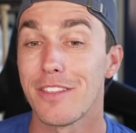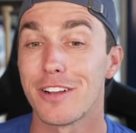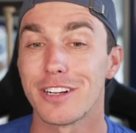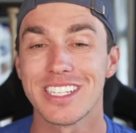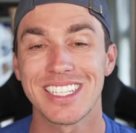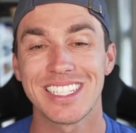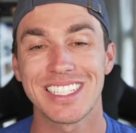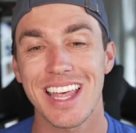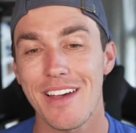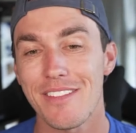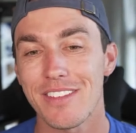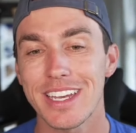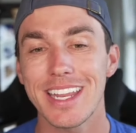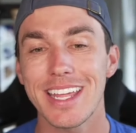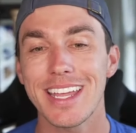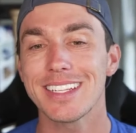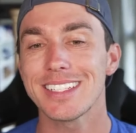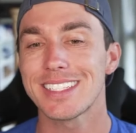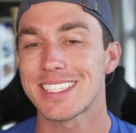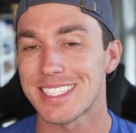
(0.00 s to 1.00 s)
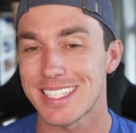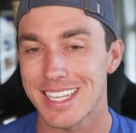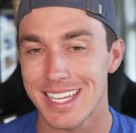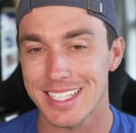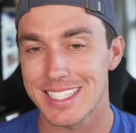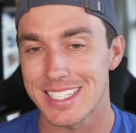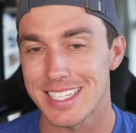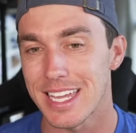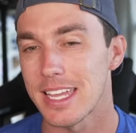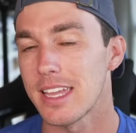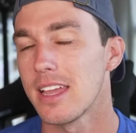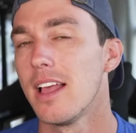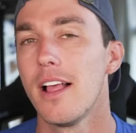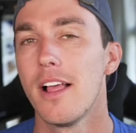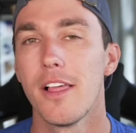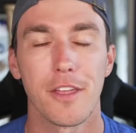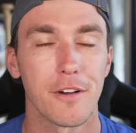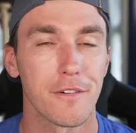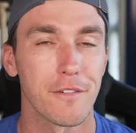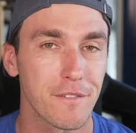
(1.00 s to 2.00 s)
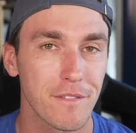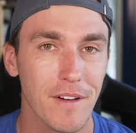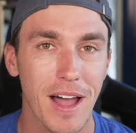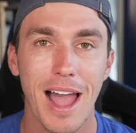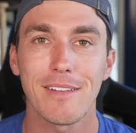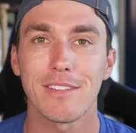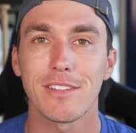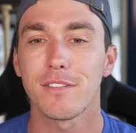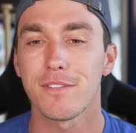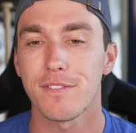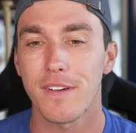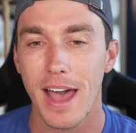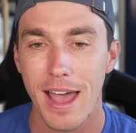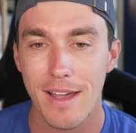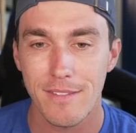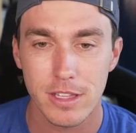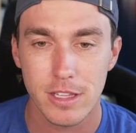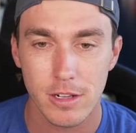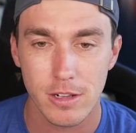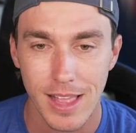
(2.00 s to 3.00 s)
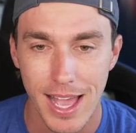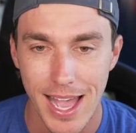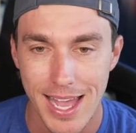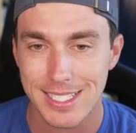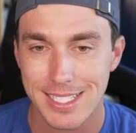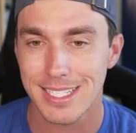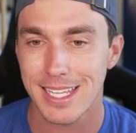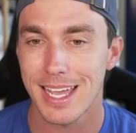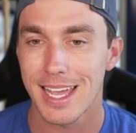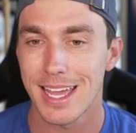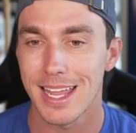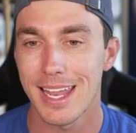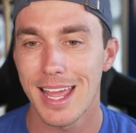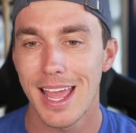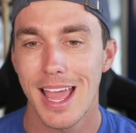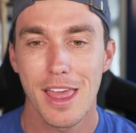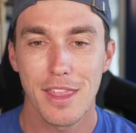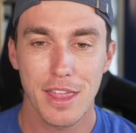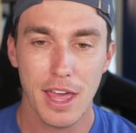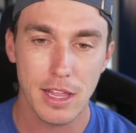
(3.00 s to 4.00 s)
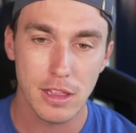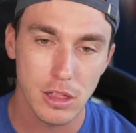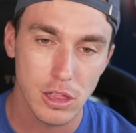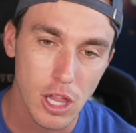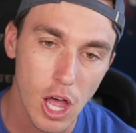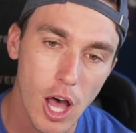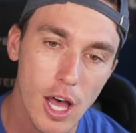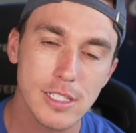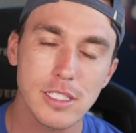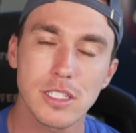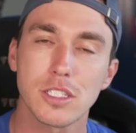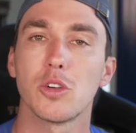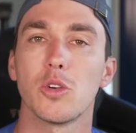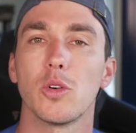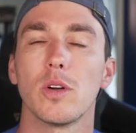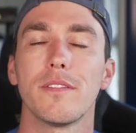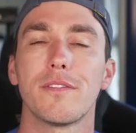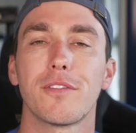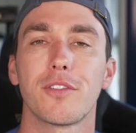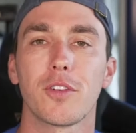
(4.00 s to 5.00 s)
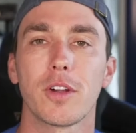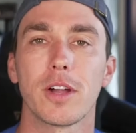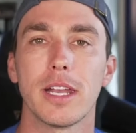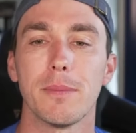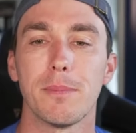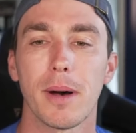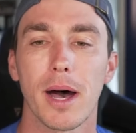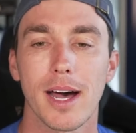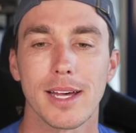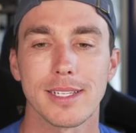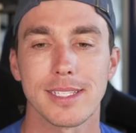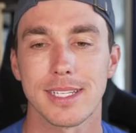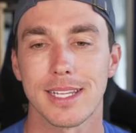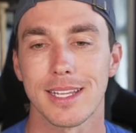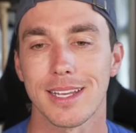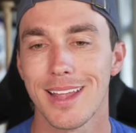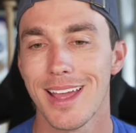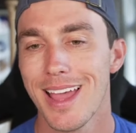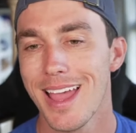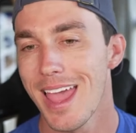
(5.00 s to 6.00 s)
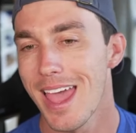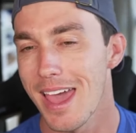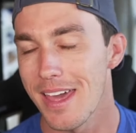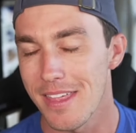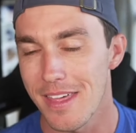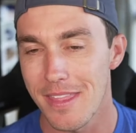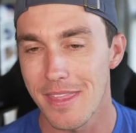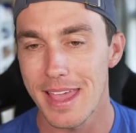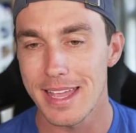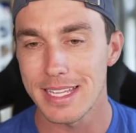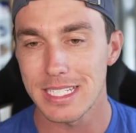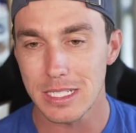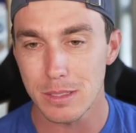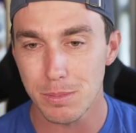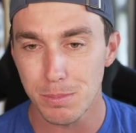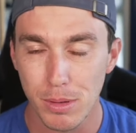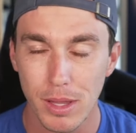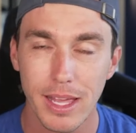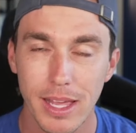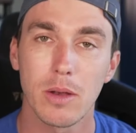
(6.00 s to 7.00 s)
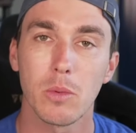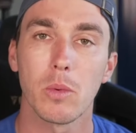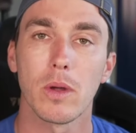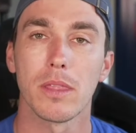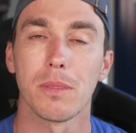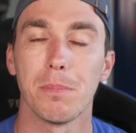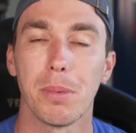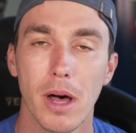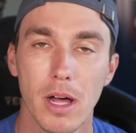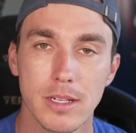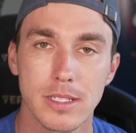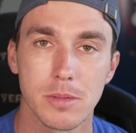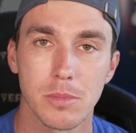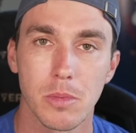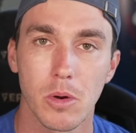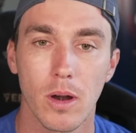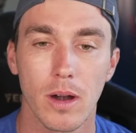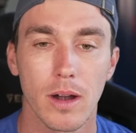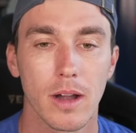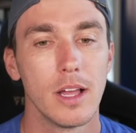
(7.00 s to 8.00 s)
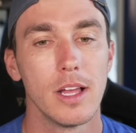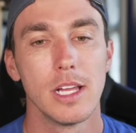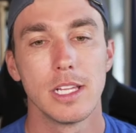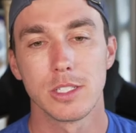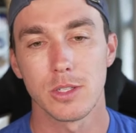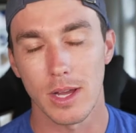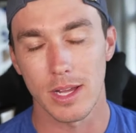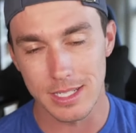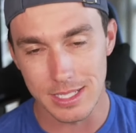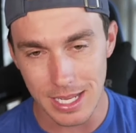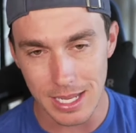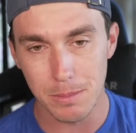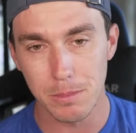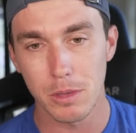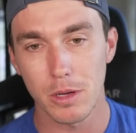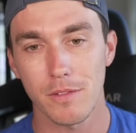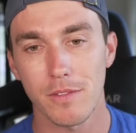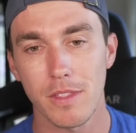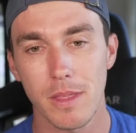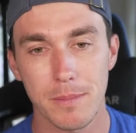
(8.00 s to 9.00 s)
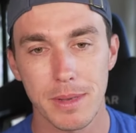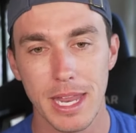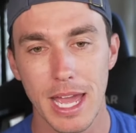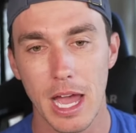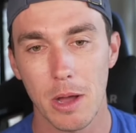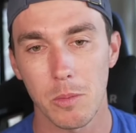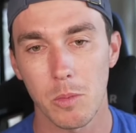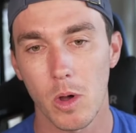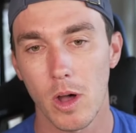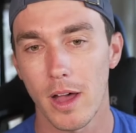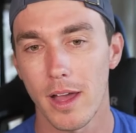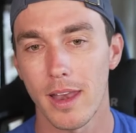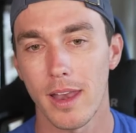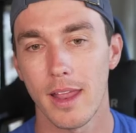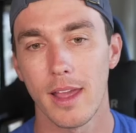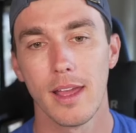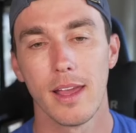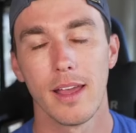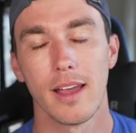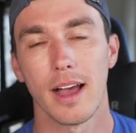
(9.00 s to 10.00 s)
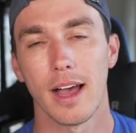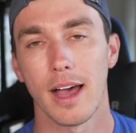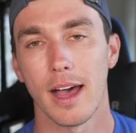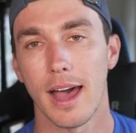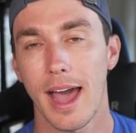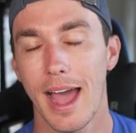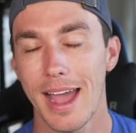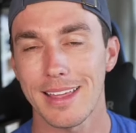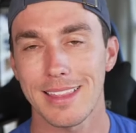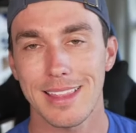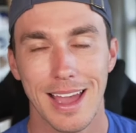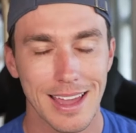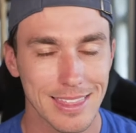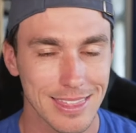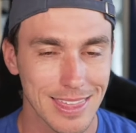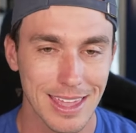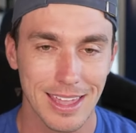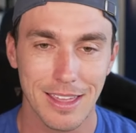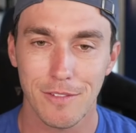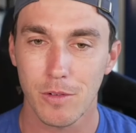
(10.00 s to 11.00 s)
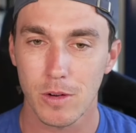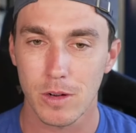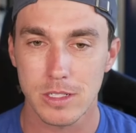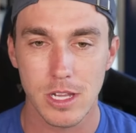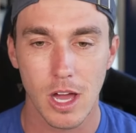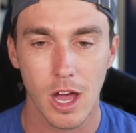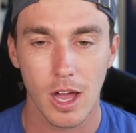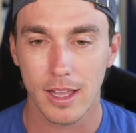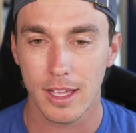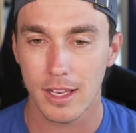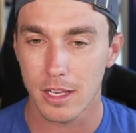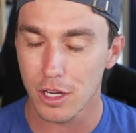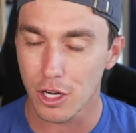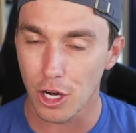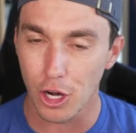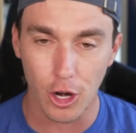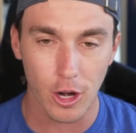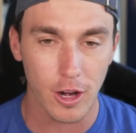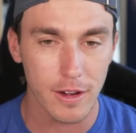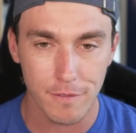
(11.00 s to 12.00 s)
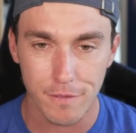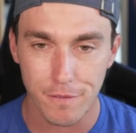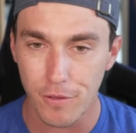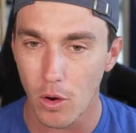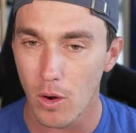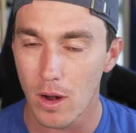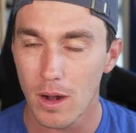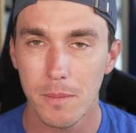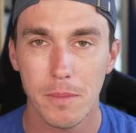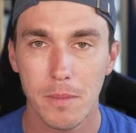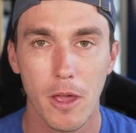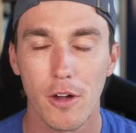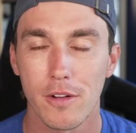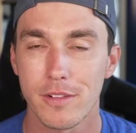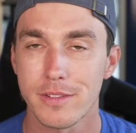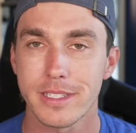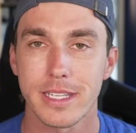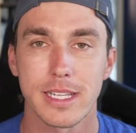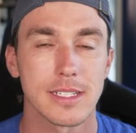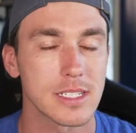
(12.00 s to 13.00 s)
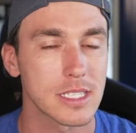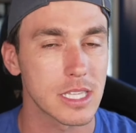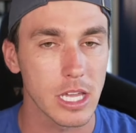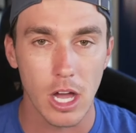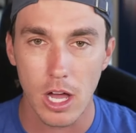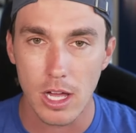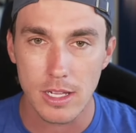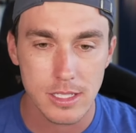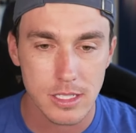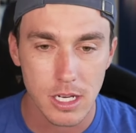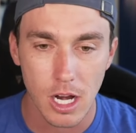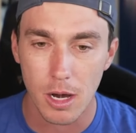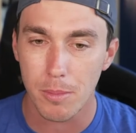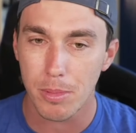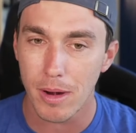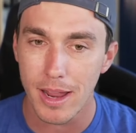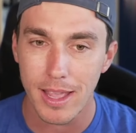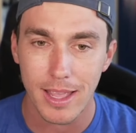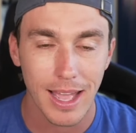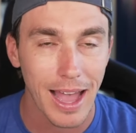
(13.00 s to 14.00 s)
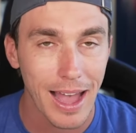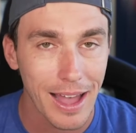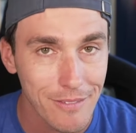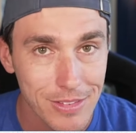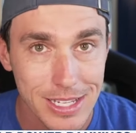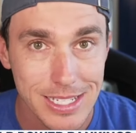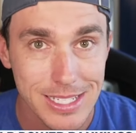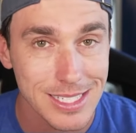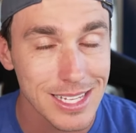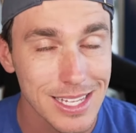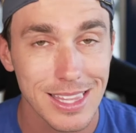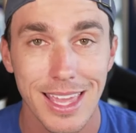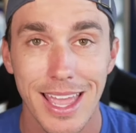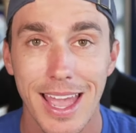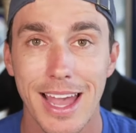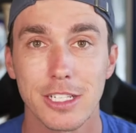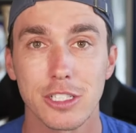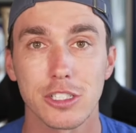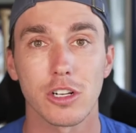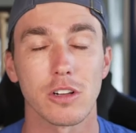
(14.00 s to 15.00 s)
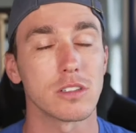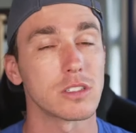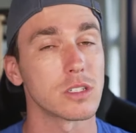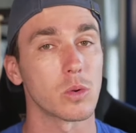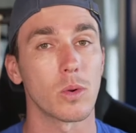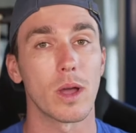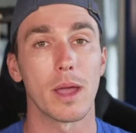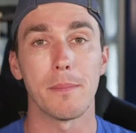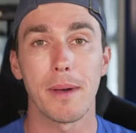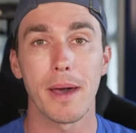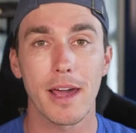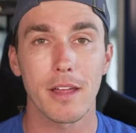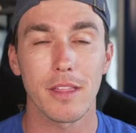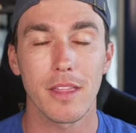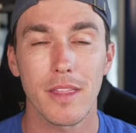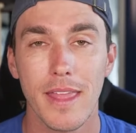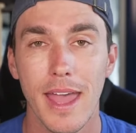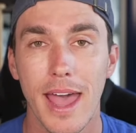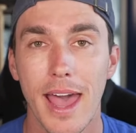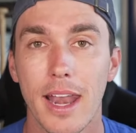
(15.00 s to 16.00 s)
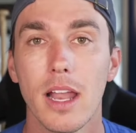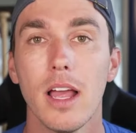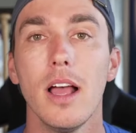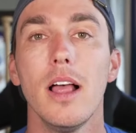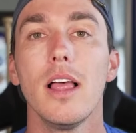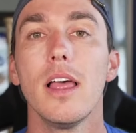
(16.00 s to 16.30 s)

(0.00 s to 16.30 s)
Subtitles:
They're 70-60. They're 5-5 in their last 10. They lost 2 of 3 to Boston, and then they split with Baltimore. So I did move them down one. I think if we're talking current form, since the All-Star break, obviously the Astros are way better than that.